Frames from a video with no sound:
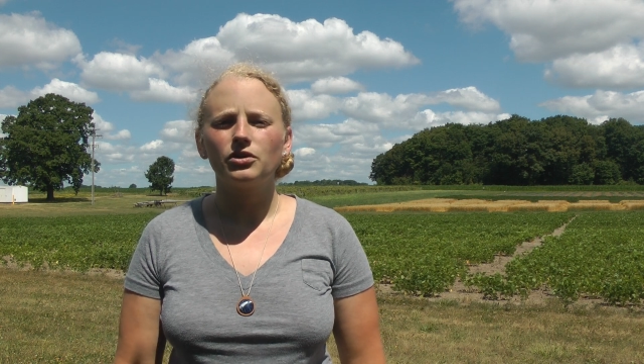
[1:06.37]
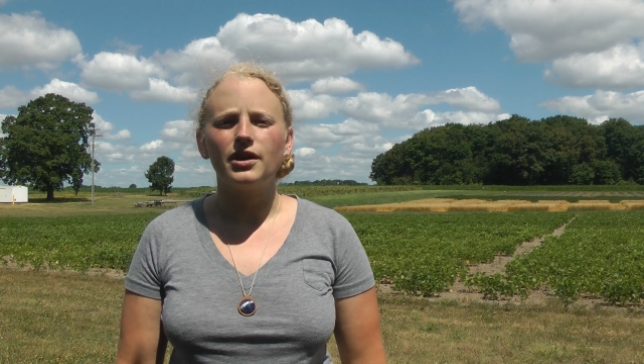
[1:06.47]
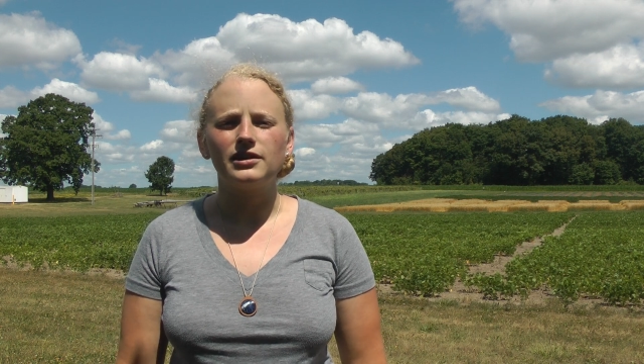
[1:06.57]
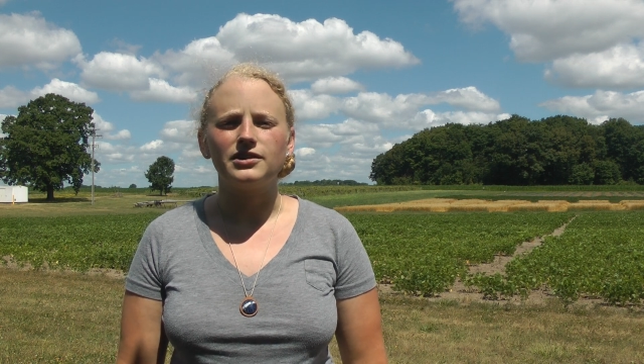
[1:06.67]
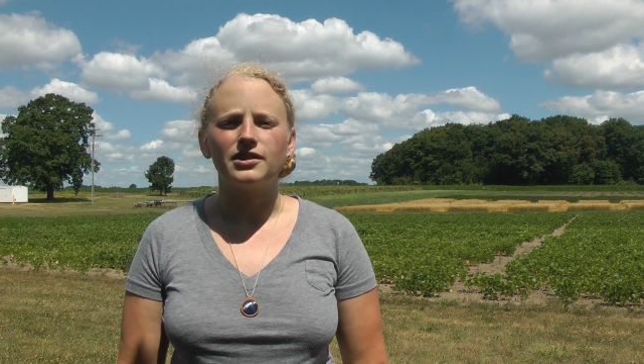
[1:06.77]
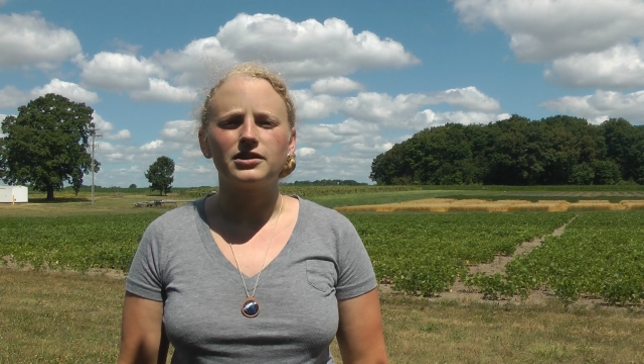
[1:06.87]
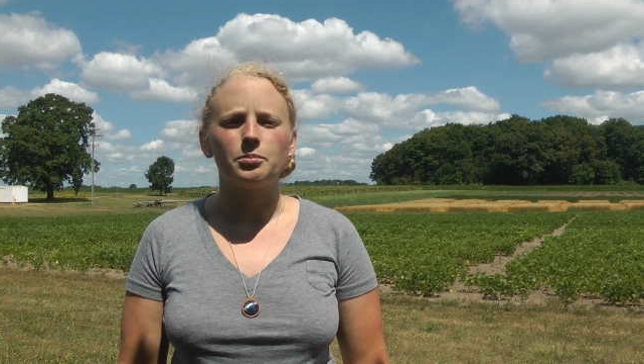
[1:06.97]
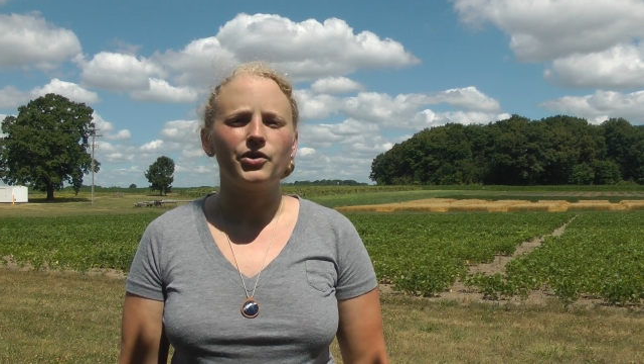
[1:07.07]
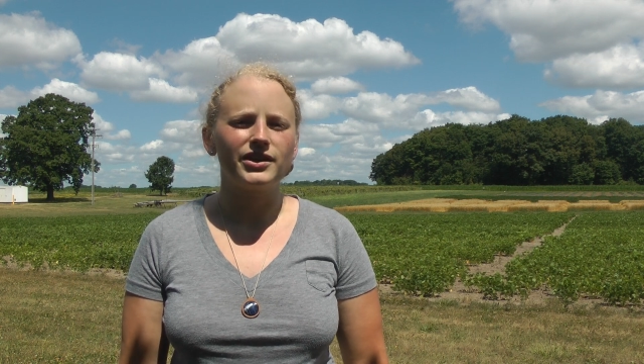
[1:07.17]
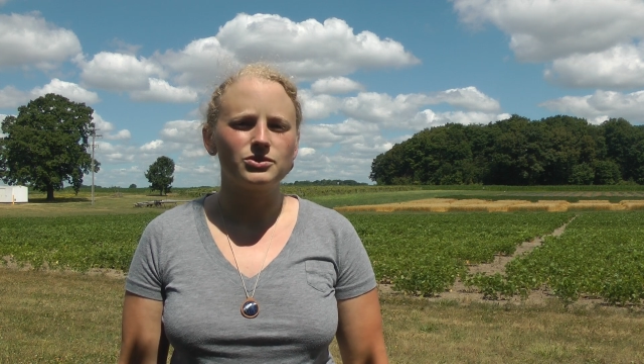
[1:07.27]
likely that the
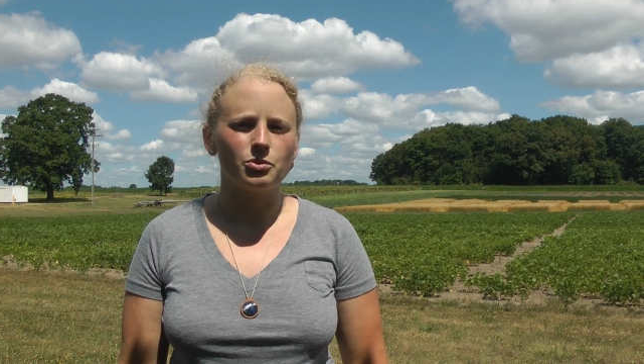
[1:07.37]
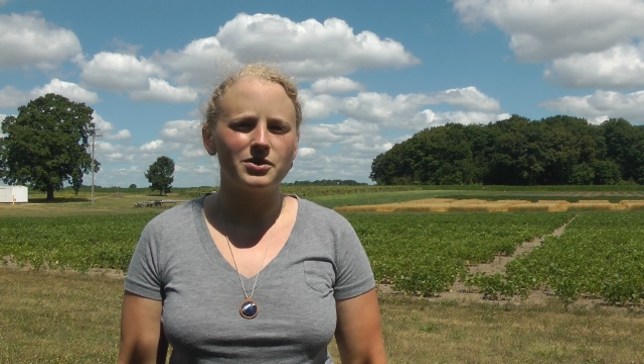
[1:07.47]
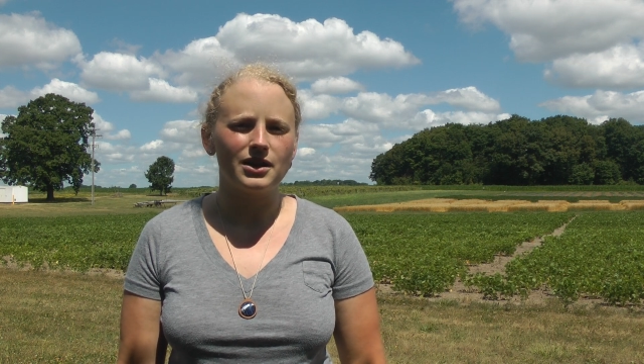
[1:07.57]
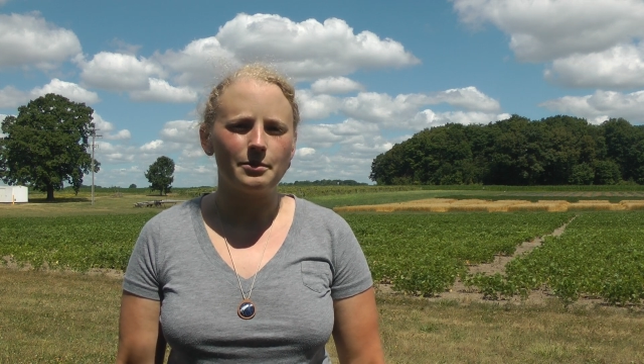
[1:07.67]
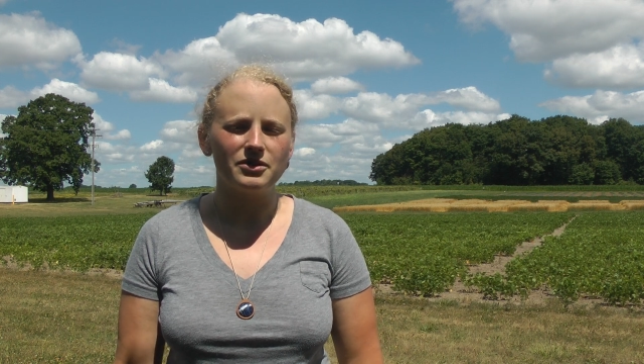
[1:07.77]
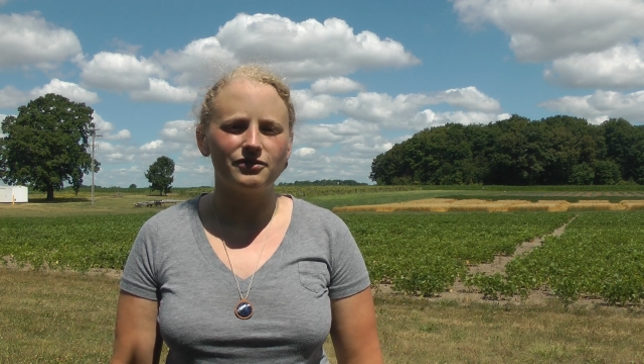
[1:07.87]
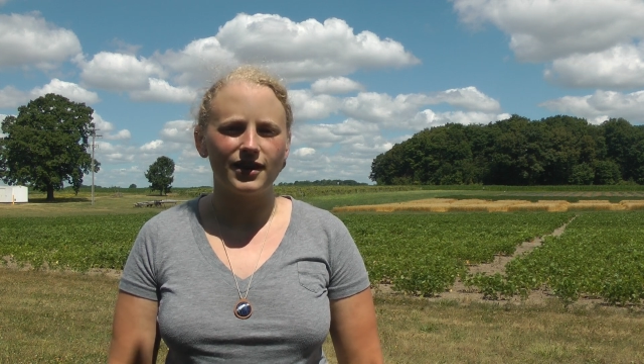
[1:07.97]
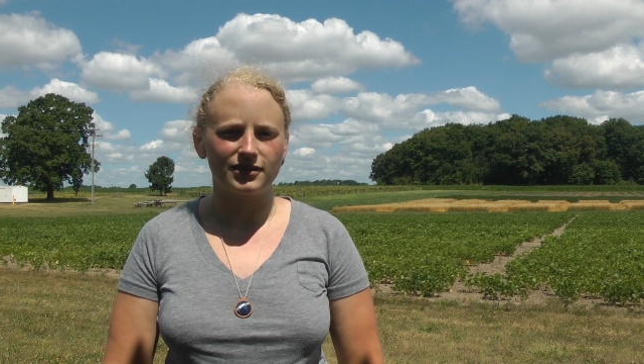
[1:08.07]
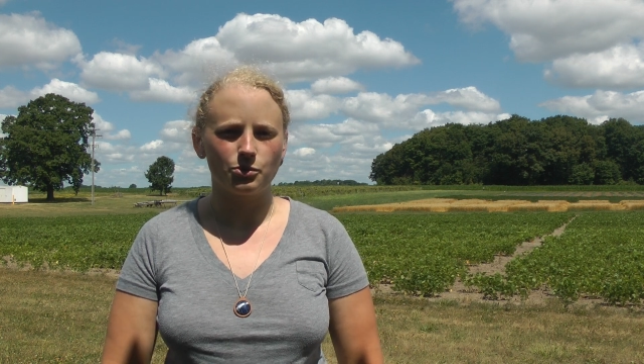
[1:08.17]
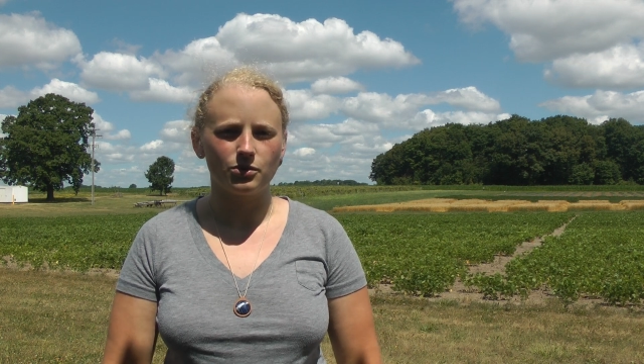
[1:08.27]
plants will become
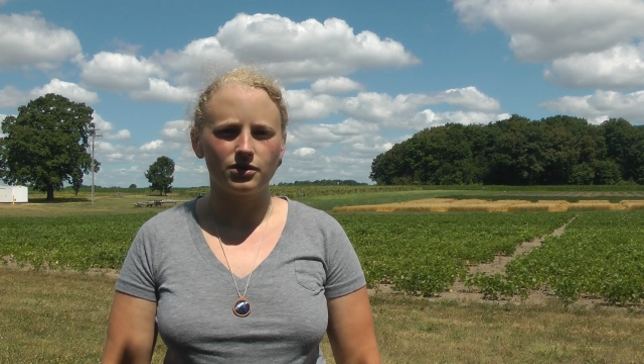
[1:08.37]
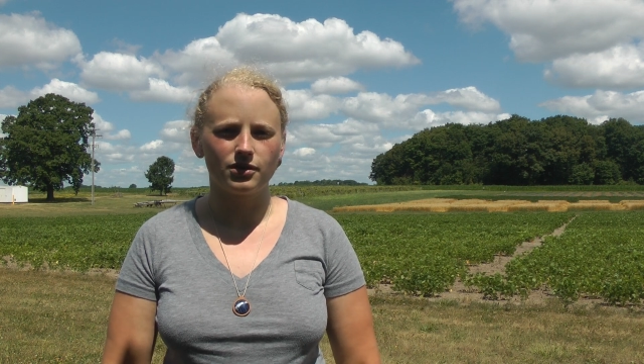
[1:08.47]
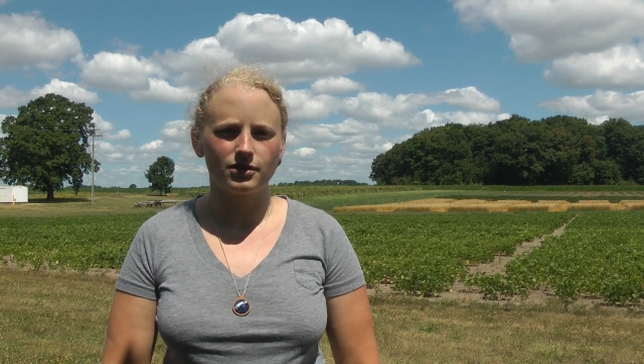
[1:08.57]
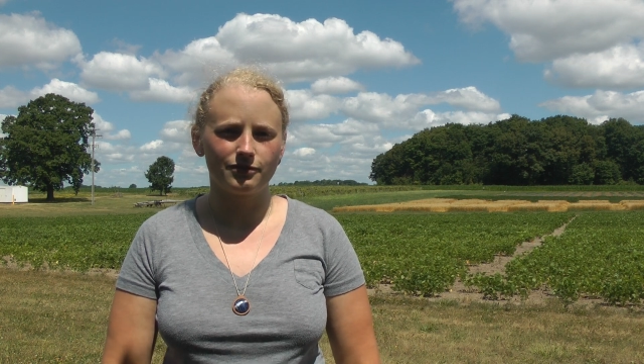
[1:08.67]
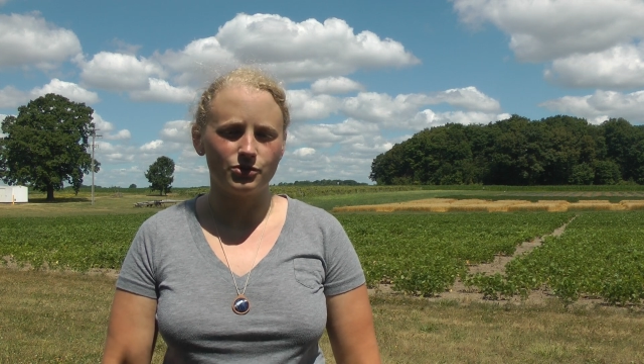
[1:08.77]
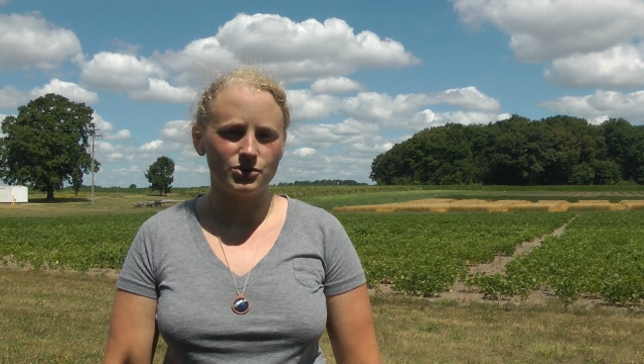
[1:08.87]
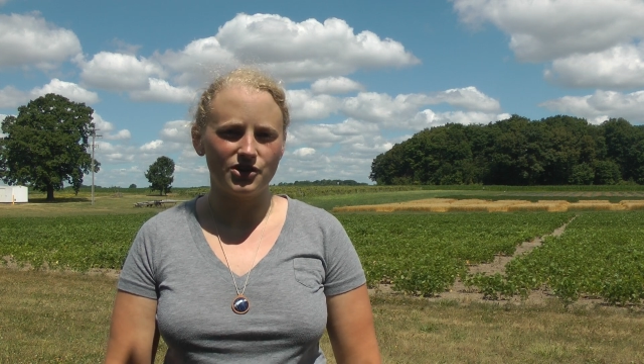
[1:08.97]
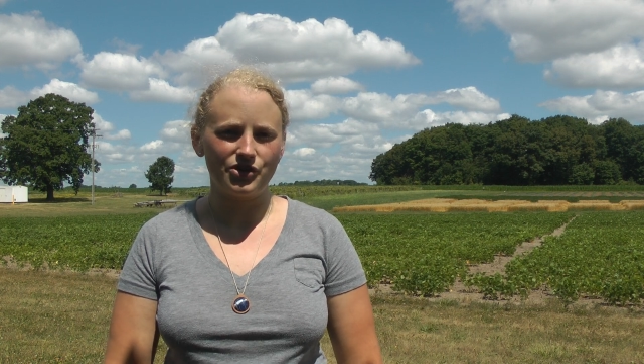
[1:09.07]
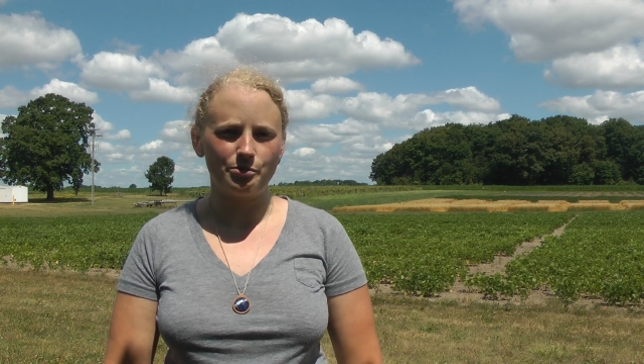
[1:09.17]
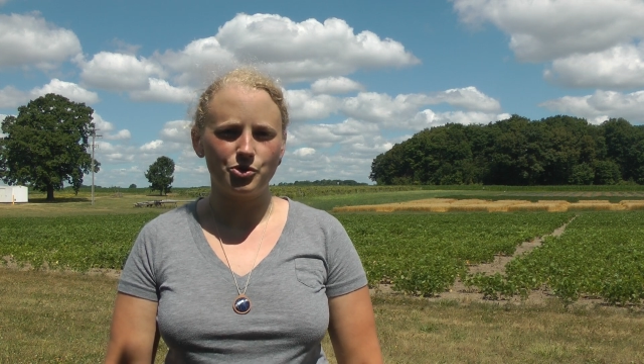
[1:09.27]
infected with
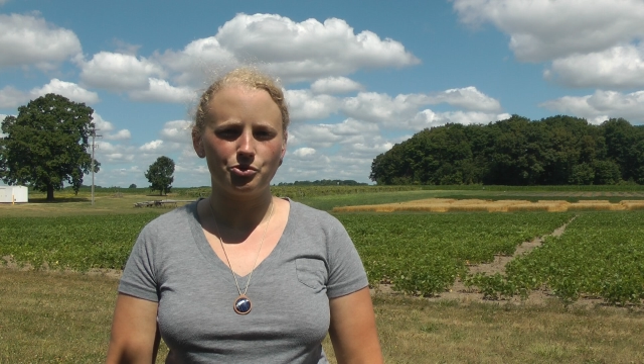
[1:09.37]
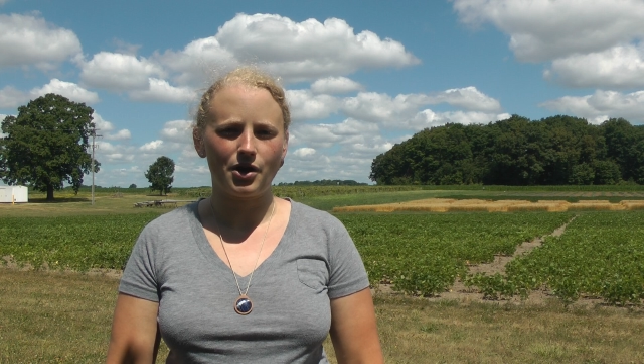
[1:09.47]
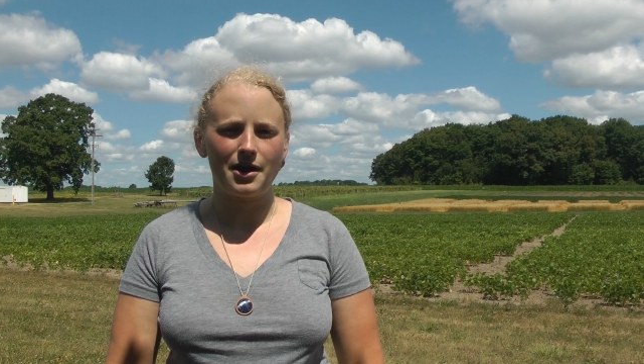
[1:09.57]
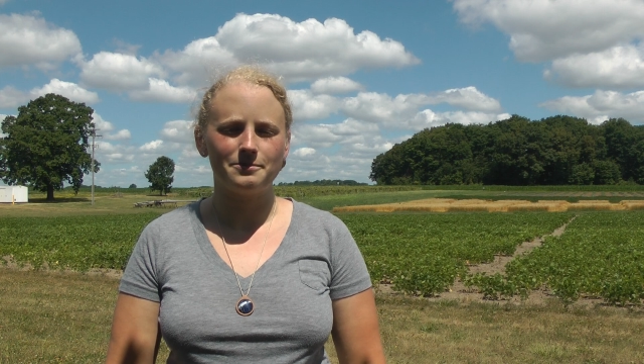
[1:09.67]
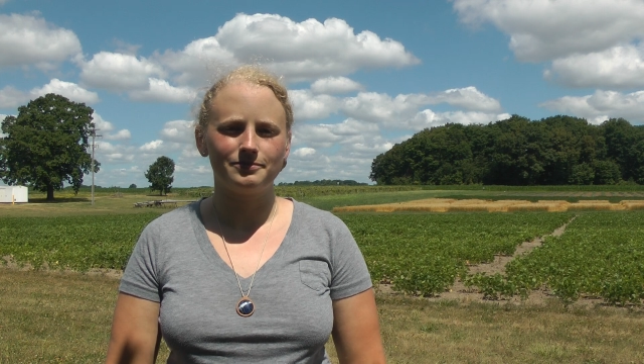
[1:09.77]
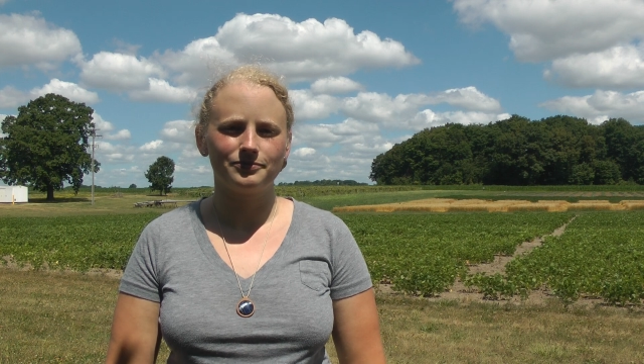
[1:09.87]
Fusarium root rot.